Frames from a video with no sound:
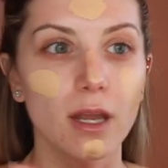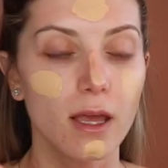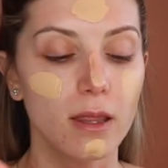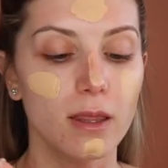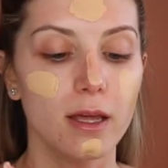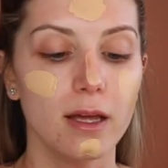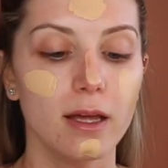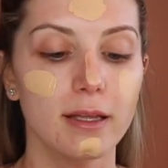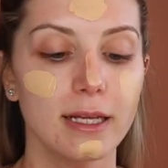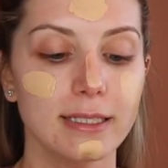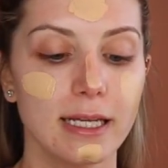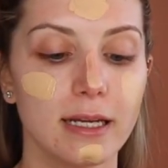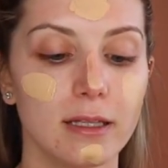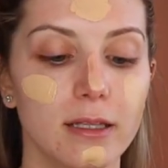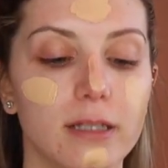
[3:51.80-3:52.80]
And then I
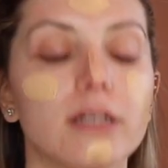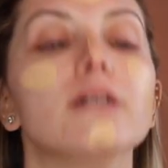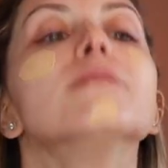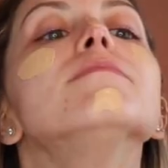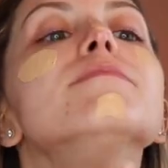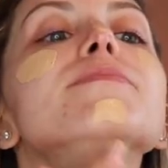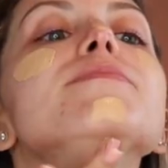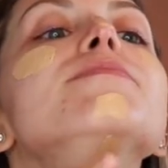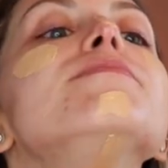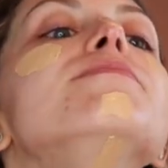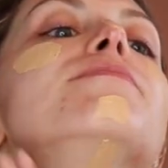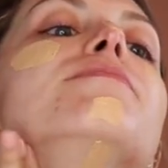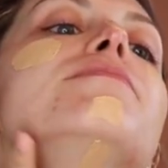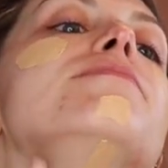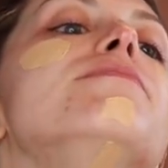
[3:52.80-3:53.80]
take a little
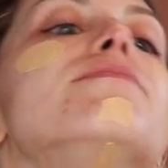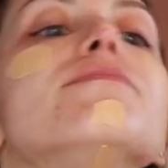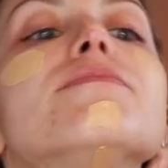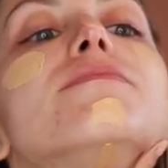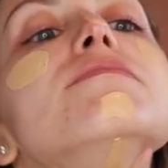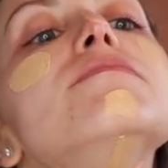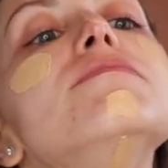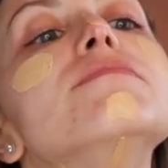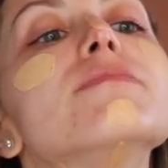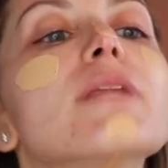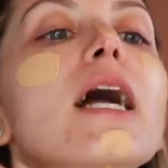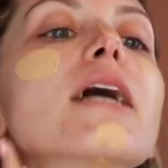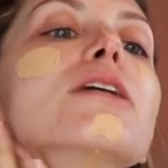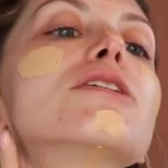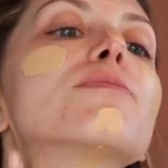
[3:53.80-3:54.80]

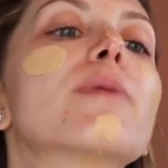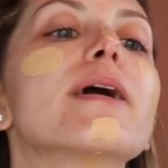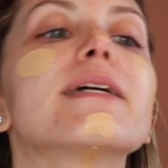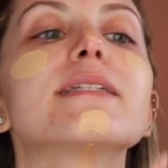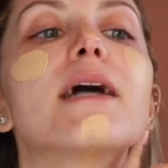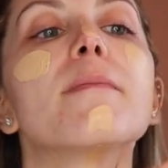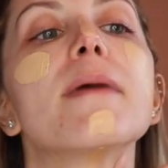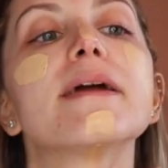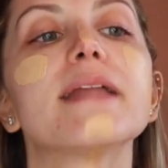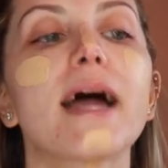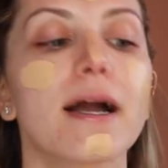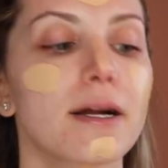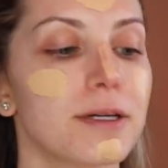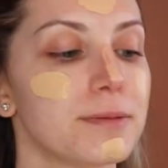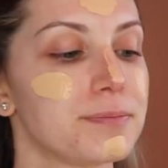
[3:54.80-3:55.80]
and I just bring it down my
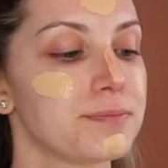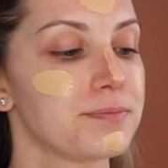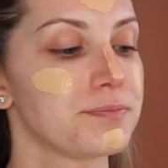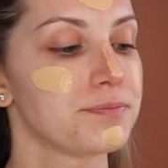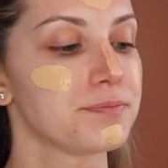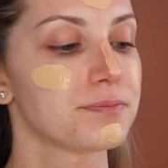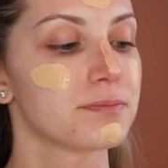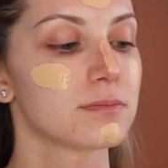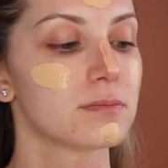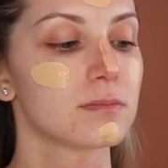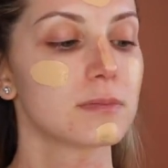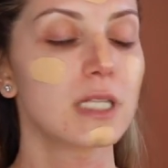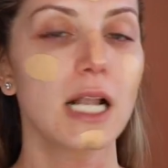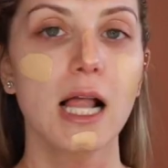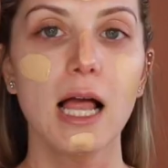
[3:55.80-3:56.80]
neck.
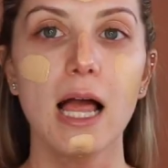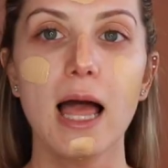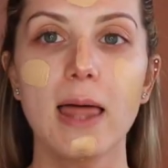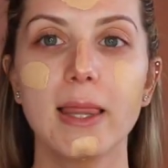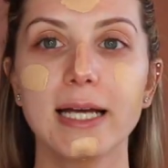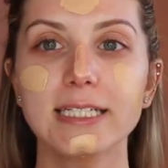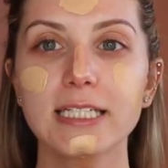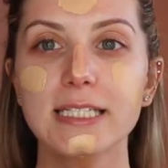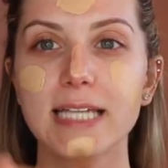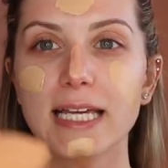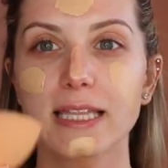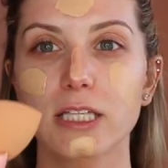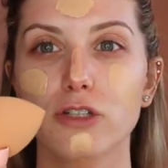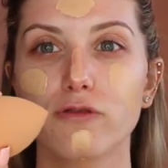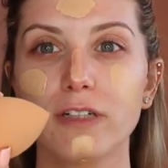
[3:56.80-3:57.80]
Then I just
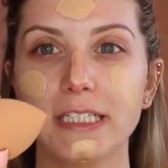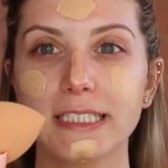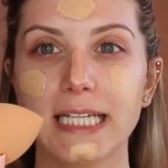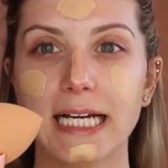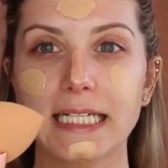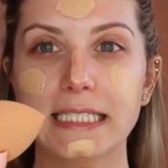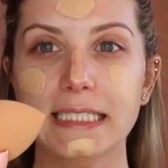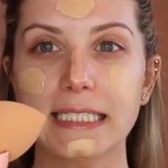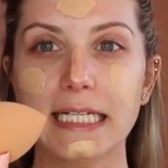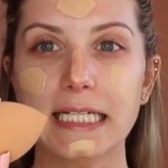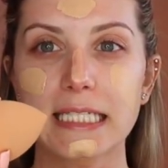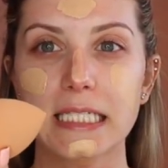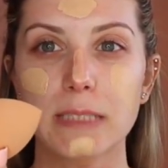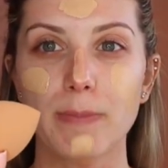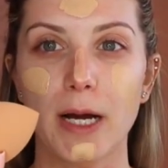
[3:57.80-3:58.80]
take this Real Technique
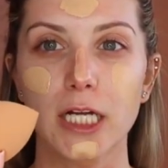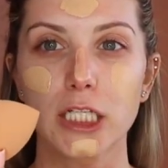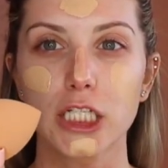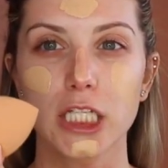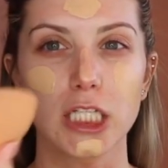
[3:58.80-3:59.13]
sponge.